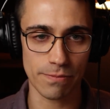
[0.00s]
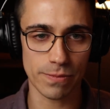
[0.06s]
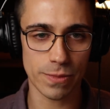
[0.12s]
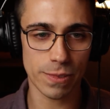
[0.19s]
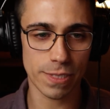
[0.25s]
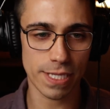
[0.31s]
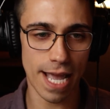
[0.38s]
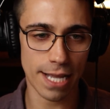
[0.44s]

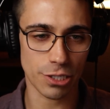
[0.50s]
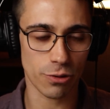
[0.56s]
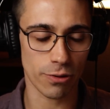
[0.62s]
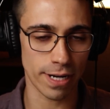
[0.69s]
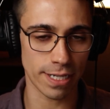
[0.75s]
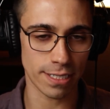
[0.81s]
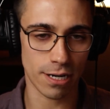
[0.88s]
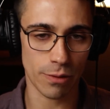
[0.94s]

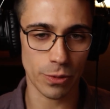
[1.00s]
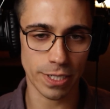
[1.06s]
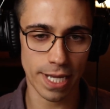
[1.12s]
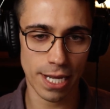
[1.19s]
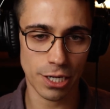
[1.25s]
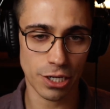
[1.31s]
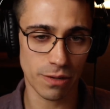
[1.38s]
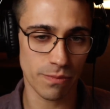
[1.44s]
statutory
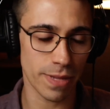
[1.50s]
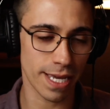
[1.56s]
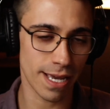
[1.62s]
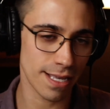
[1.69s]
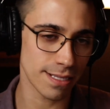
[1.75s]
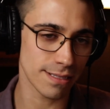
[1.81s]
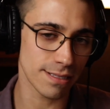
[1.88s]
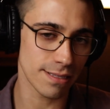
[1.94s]
interpretation
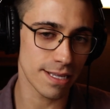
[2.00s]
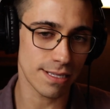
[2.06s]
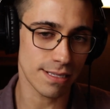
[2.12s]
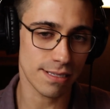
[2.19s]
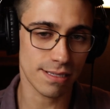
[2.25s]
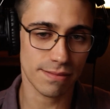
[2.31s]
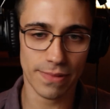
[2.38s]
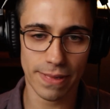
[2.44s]
because
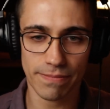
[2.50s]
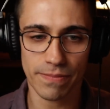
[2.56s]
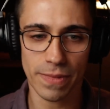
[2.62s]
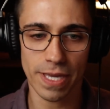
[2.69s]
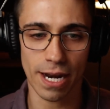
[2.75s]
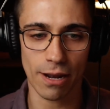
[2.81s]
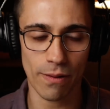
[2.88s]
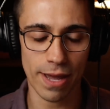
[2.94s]
this
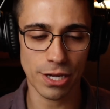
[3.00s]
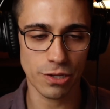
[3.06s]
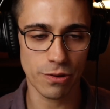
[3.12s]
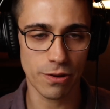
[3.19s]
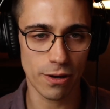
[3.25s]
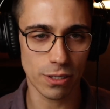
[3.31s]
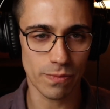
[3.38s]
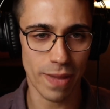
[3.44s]
issue
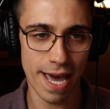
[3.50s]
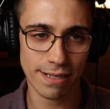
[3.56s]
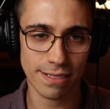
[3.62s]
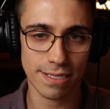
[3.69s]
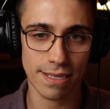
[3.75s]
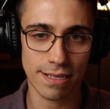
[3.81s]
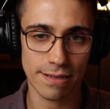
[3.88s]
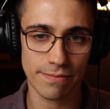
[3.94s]
goes back
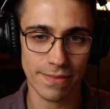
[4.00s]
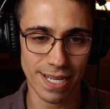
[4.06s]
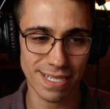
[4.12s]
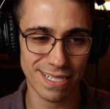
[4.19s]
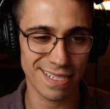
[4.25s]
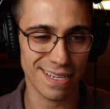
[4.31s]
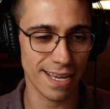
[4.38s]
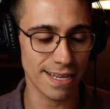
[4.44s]
to the
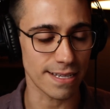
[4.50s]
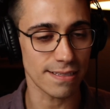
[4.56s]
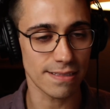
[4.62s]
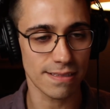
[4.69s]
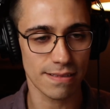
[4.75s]
1990s?